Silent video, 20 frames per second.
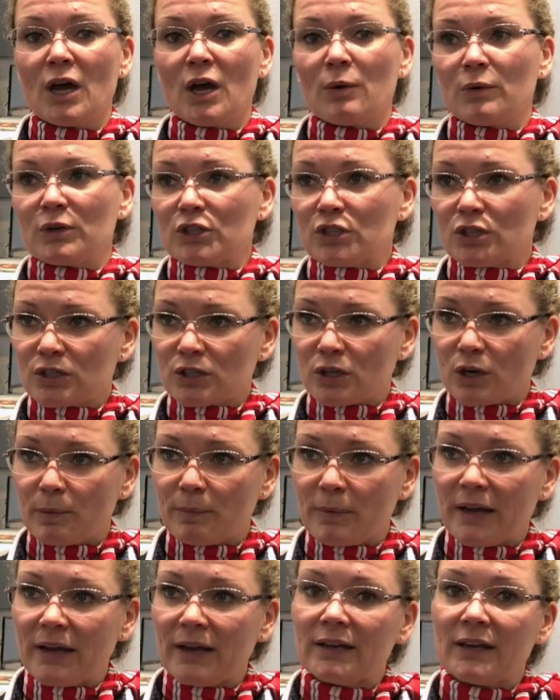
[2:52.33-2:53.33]
which is
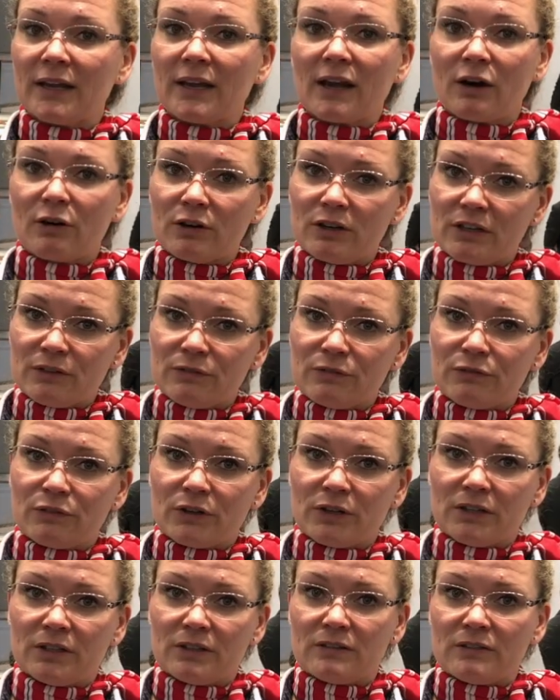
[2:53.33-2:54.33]
combining our
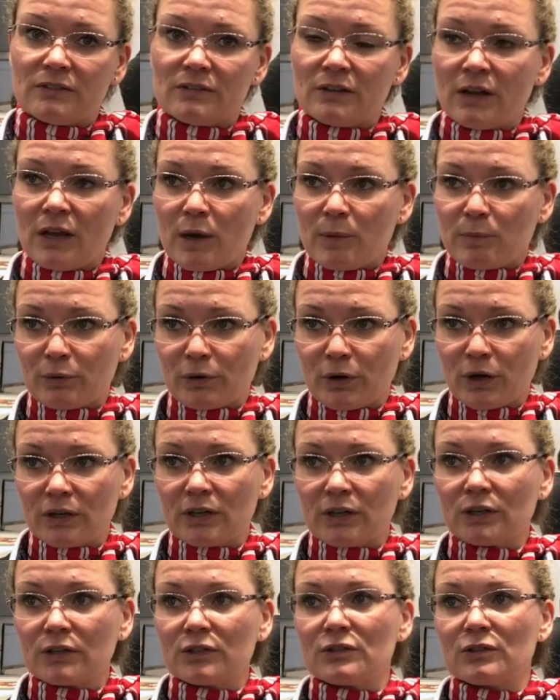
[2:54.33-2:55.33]
different
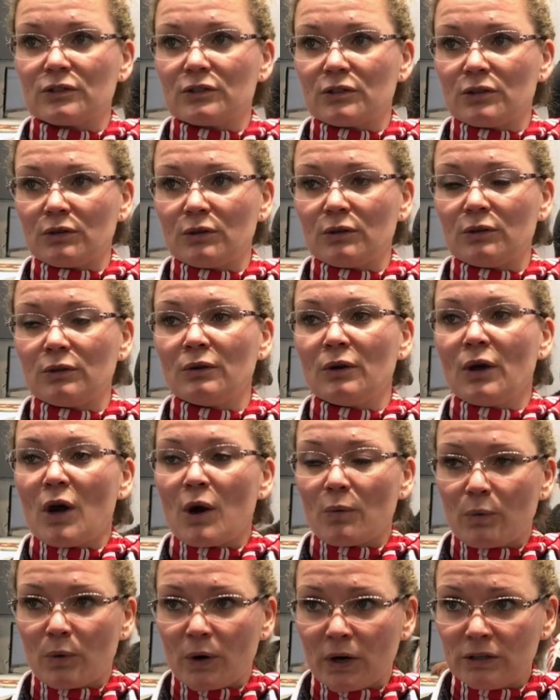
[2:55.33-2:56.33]
products to
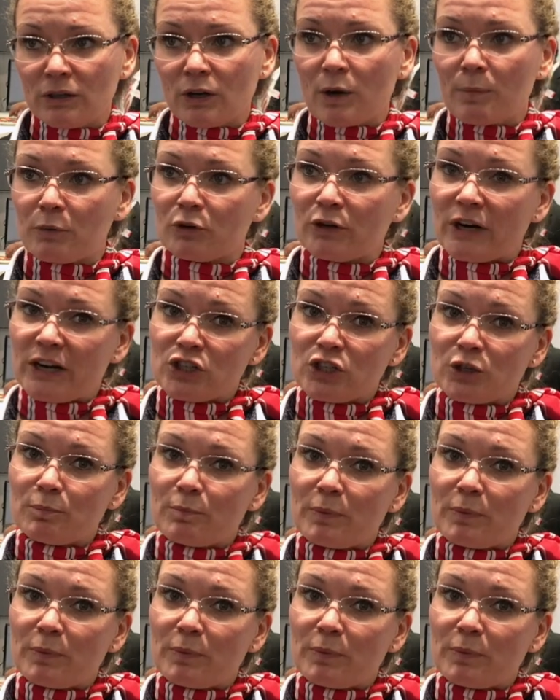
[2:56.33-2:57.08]
one operation